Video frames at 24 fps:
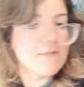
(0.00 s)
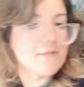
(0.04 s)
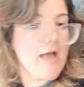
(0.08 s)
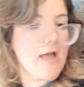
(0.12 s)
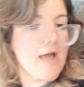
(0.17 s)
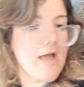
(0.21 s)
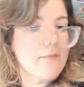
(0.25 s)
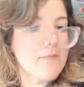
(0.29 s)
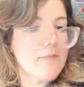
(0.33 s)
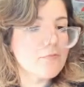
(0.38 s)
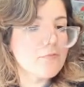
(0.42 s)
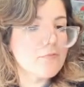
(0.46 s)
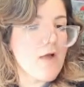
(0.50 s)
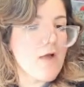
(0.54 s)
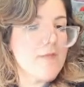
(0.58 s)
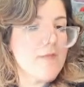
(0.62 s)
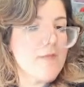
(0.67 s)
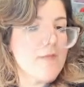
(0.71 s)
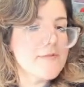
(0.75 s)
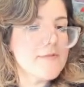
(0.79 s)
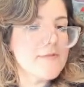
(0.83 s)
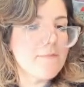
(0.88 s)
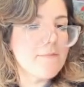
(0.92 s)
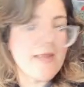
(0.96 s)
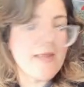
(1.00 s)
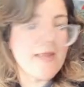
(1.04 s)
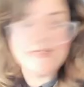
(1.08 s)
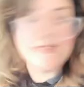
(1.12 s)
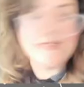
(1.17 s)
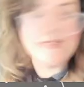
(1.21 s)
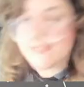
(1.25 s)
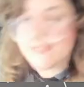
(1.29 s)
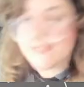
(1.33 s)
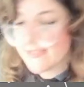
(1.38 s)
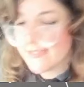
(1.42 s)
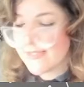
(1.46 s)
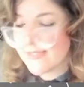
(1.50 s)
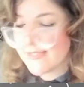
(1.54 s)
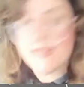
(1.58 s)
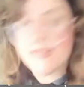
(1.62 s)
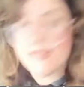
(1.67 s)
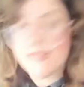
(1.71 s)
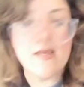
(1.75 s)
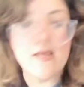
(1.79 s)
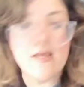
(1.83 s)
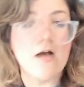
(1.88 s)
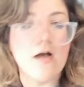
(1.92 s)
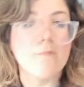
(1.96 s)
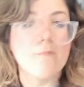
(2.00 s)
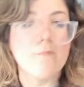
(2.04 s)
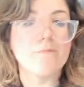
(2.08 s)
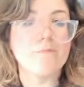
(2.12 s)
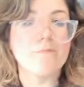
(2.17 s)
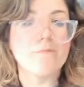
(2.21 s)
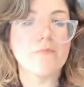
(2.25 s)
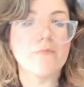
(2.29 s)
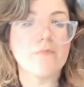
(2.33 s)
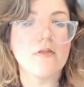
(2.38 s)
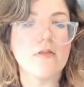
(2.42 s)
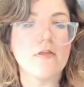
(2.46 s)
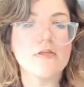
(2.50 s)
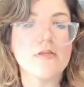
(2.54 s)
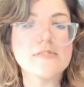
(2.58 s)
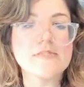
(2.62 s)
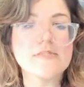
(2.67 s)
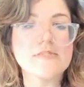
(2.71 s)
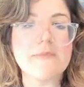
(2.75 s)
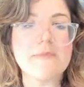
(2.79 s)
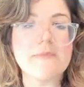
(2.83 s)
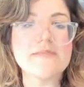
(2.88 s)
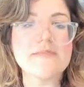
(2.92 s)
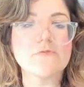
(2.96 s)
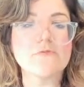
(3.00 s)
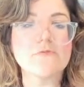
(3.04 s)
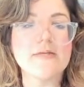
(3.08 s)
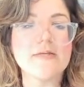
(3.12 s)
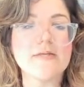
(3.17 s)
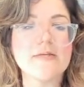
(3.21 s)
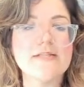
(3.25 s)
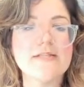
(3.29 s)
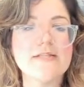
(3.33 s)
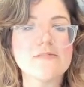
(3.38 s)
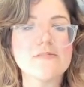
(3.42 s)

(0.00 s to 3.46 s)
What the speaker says: I primed and painted the, Space Marines